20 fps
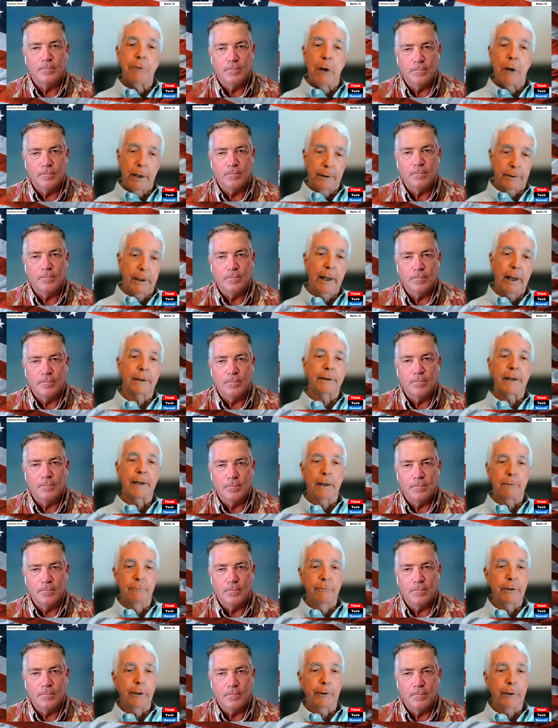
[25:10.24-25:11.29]
Speaker 1: fought at
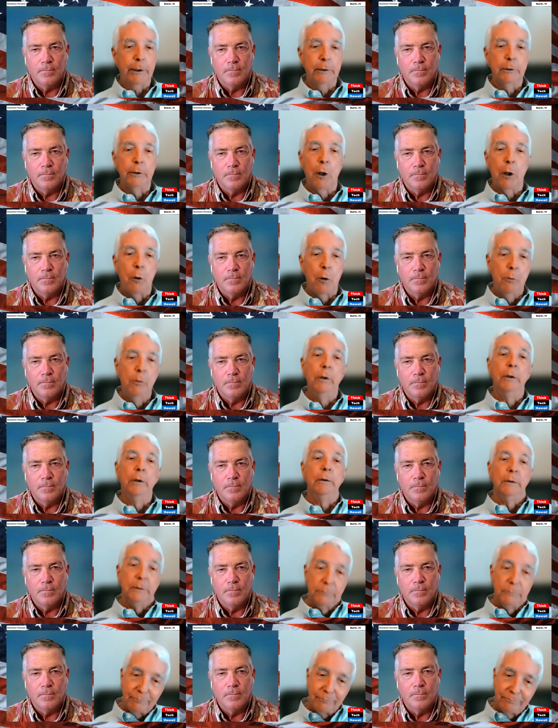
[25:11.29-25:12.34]
that very low
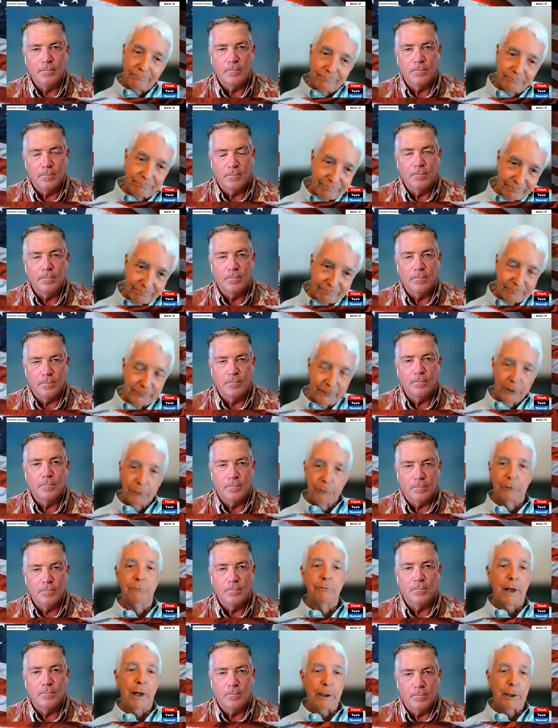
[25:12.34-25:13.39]

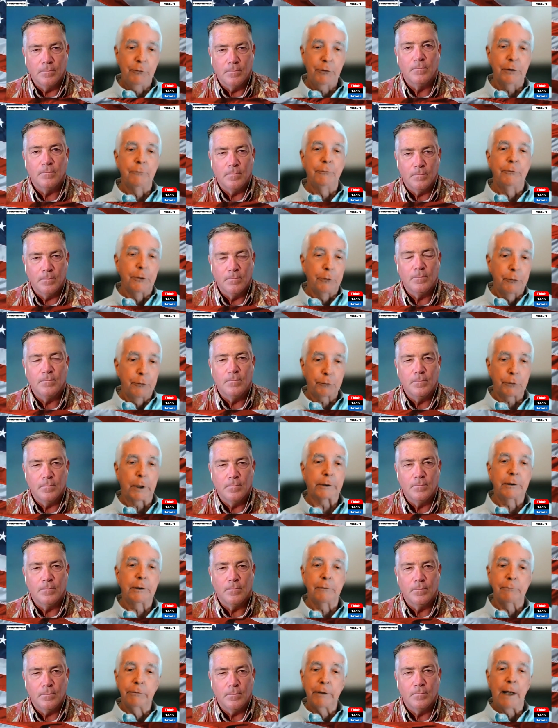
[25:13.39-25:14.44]
divisive,
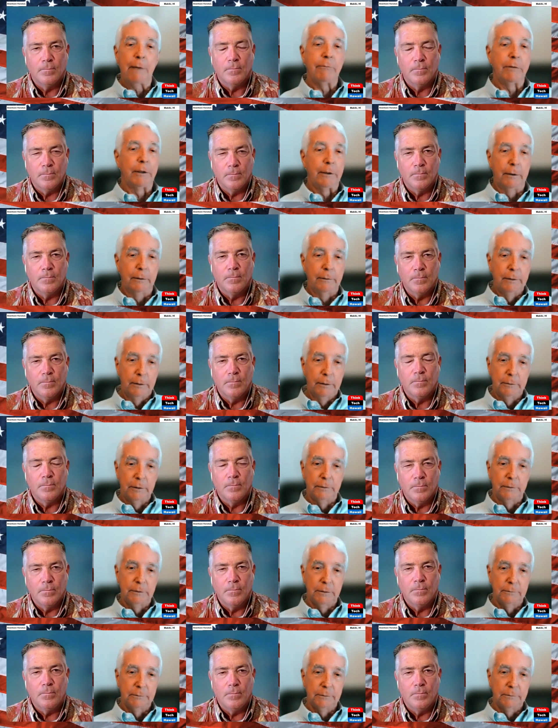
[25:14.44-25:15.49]
destructive level.
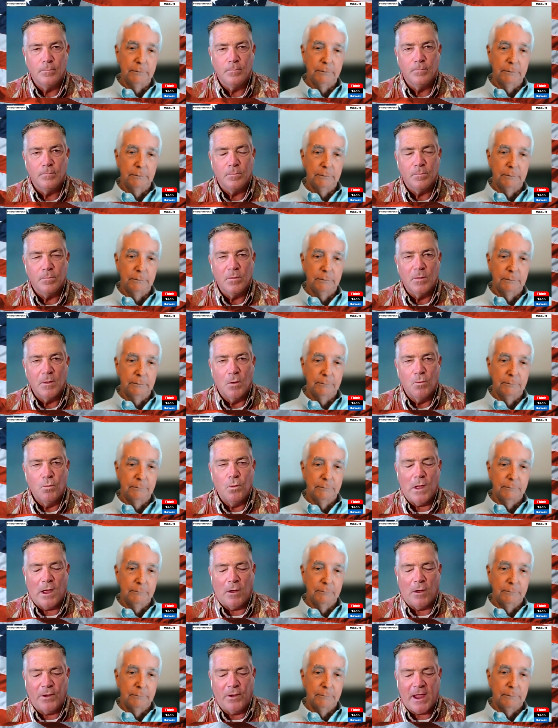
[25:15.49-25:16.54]

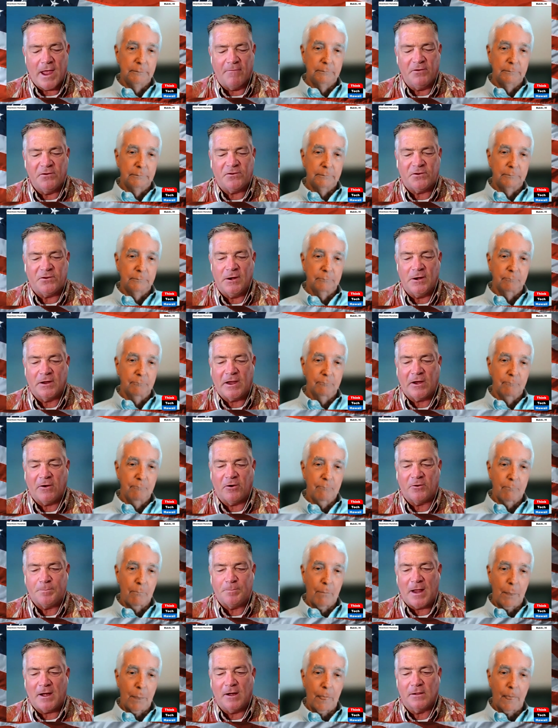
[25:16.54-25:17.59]
Speaker 2: Well, we haven't seen a
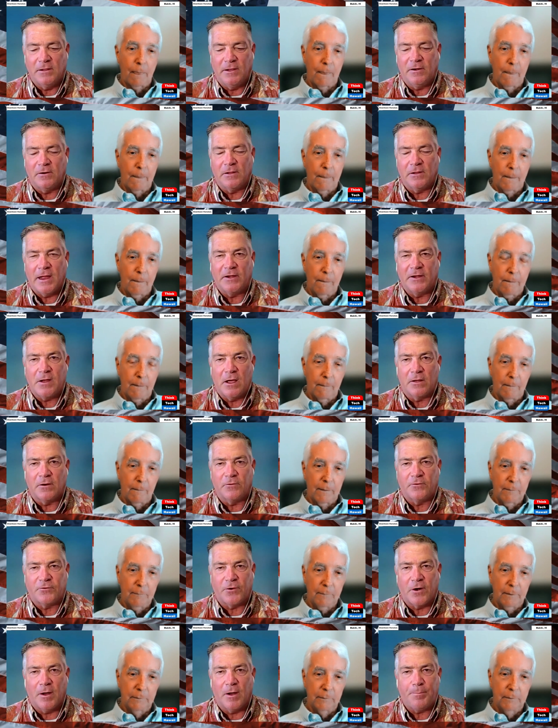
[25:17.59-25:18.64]
charismatic leader like Donald
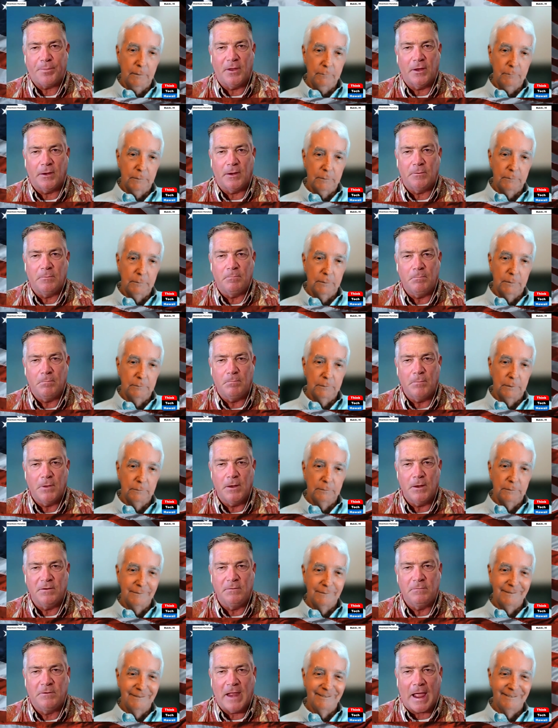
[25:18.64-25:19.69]
Trump in
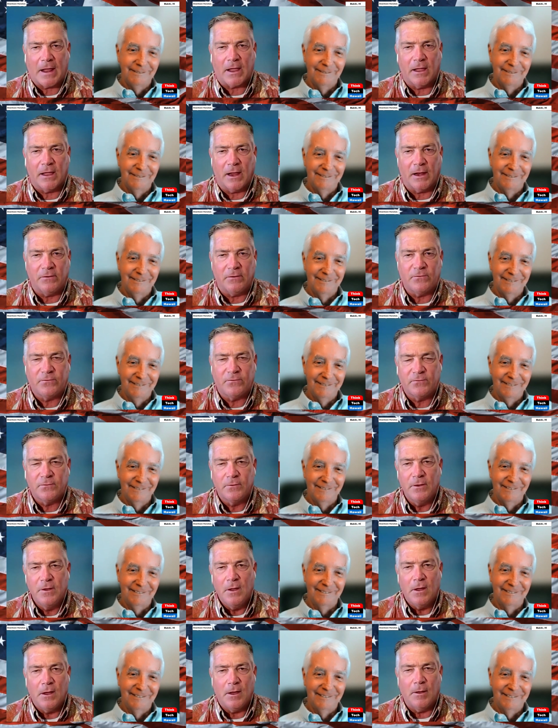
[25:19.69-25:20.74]
in decades,
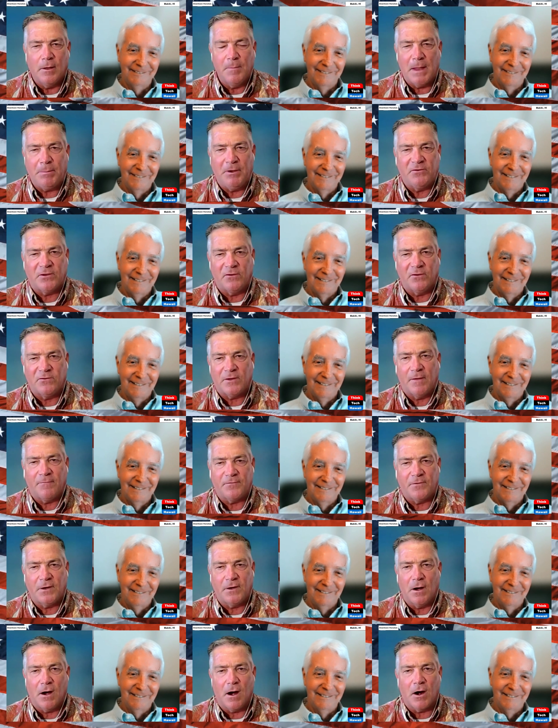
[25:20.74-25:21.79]
uh, maybe since
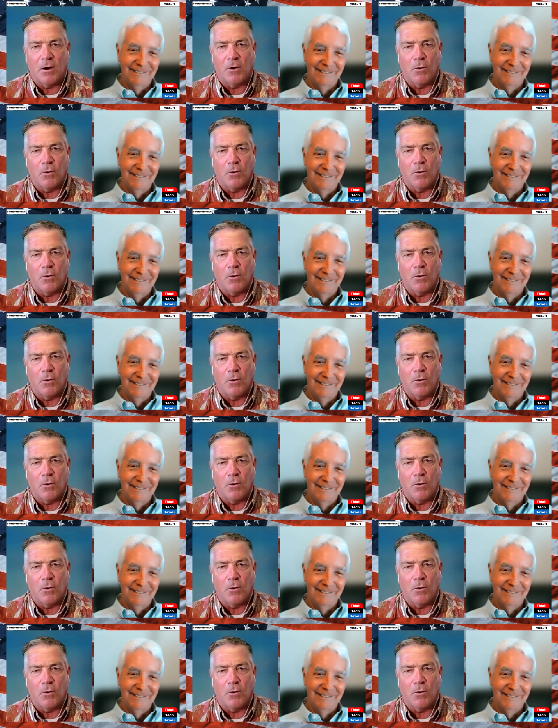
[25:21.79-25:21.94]
FDR